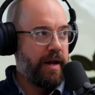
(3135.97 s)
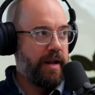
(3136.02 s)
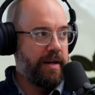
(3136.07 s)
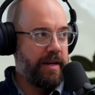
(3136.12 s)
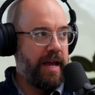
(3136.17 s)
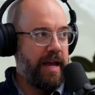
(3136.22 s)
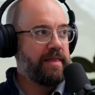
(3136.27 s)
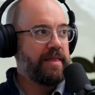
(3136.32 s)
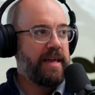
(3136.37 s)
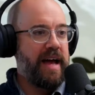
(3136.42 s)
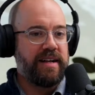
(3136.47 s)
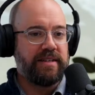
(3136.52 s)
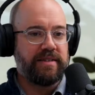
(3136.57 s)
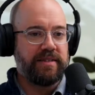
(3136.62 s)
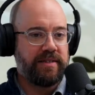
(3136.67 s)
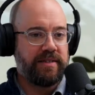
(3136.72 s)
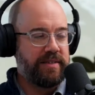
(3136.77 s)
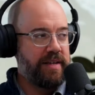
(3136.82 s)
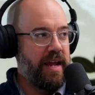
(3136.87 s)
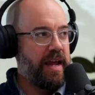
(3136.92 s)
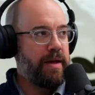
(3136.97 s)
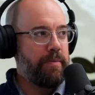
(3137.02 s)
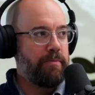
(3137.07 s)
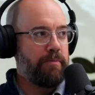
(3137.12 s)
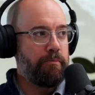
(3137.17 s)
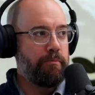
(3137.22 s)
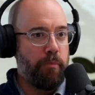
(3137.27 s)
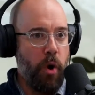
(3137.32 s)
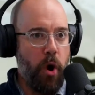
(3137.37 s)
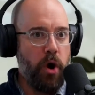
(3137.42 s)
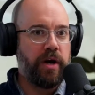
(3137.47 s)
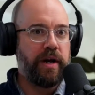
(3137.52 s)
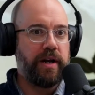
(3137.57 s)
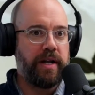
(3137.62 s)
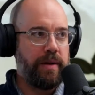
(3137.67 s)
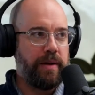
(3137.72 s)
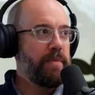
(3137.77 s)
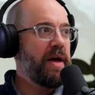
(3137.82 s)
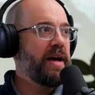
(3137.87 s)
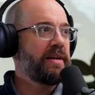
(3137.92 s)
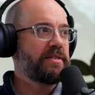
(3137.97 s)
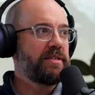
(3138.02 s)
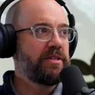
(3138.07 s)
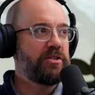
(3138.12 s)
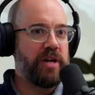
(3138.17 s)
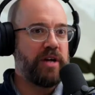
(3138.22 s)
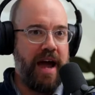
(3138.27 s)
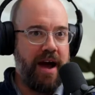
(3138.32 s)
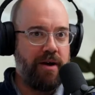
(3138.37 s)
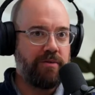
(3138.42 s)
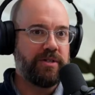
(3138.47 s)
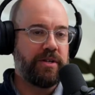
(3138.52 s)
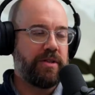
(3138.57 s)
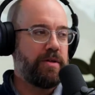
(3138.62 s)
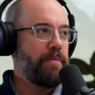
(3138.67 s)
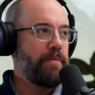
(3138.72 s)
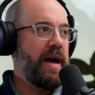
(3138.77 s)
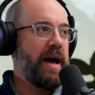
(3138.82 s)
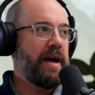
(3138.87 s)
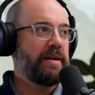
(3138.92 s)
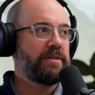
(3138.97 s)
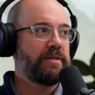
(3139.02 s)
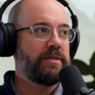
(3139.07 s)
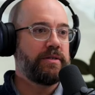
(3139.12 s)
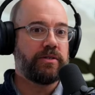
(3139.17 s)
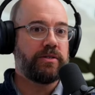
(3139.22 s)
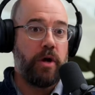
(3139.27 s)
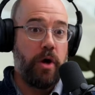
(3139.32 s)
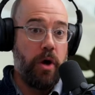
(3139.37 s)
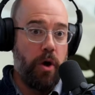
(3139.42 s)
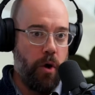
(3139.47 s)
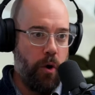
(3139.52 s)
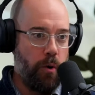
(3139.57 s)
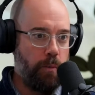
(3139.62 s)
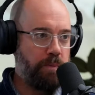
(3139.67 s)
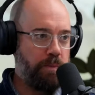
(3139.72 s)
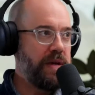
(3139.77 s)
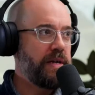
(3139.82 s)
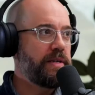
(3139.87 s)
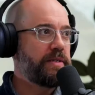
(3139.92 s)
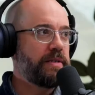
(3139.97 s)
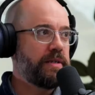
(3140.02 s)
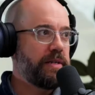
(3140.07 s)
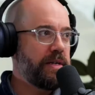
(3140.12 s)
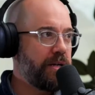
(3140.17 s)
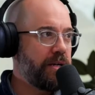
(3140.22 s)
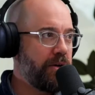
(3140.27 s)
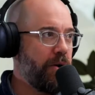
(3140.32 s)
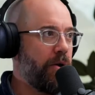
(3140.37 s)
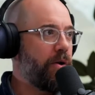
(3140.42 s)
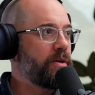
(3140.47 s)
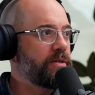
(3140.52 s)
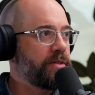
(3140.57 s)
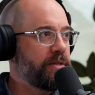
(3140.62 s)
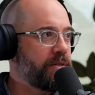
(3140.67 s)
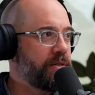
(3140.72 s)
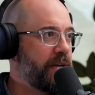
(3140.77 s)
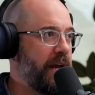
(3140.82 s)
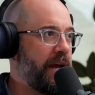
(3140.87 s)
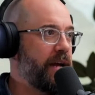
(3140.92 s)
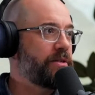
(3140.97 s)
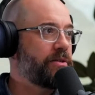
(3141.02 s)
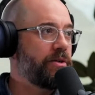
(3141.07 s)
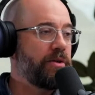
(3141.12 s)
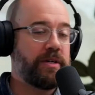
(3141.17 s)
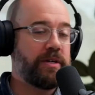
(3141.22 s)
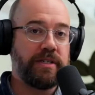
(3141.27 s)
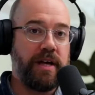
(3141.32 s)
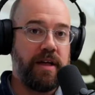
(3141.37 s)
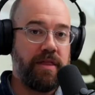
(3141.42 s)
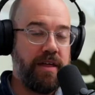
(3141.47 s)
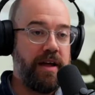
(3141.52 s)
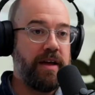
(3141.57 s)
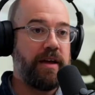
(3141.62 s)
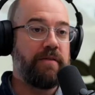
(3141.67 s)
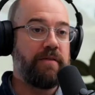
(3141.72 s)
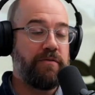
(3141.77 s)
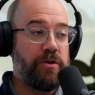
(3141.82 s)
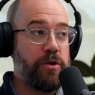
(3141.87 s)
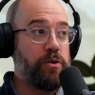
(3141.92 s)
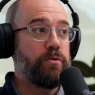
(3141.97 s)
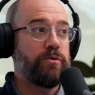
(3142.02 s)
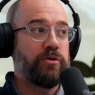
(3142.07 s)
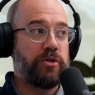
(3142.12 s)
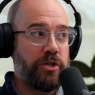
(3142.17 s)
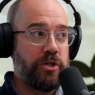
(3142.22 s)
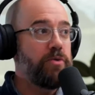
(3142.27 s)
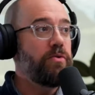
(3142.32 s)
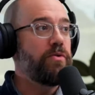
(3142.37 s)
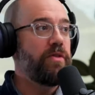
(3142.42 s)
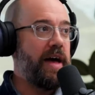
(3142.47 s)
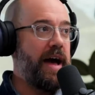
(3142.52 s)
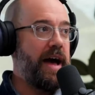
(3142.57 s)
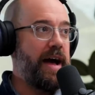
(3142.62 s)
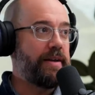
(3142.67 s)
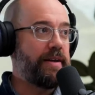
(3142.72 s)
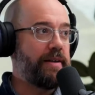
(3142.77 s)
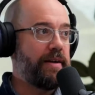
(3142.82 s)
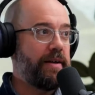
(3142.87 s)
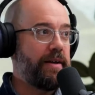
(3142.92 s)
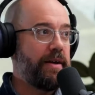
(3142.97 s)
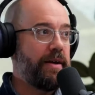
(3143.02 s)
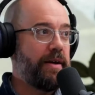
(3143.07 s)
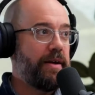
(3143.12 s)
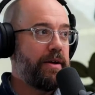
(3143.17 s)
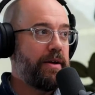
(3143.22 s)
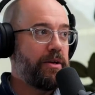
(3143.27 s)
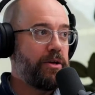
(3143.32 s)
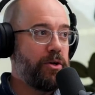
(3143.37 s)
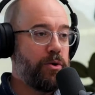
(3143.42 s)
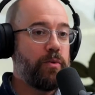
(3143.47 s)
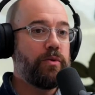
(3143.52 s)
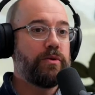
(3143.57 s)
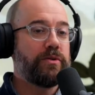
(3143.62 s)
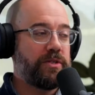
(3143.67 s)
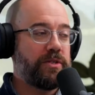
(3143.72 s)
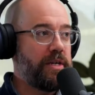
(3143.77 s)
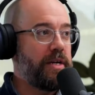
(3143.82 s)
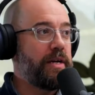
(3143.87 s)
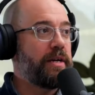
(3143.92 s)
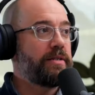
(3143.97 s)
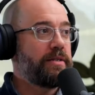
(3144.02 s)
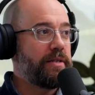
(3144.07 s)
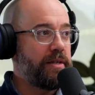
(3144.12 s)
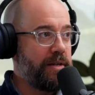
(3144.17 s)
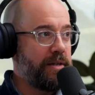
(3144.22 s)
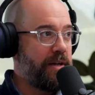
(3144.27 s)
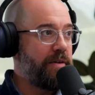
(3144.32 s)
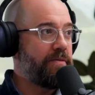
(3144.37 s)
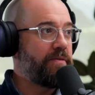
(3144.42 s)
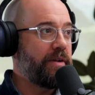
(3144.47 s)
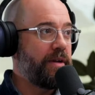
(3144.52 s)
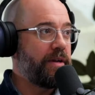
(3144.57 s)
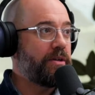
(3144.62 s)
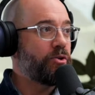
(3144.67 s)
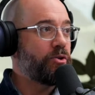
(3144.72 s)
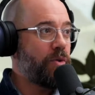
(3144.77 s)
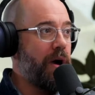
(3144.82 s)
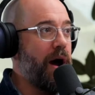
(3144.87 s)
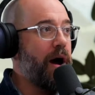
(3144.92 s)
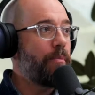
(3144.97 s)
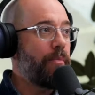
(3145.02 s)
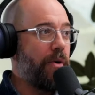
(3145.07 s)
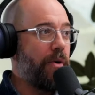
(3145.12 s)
get that same marketing message out to the masses? Obesity causes cancer. Because I think if you do that, you will see a significant drop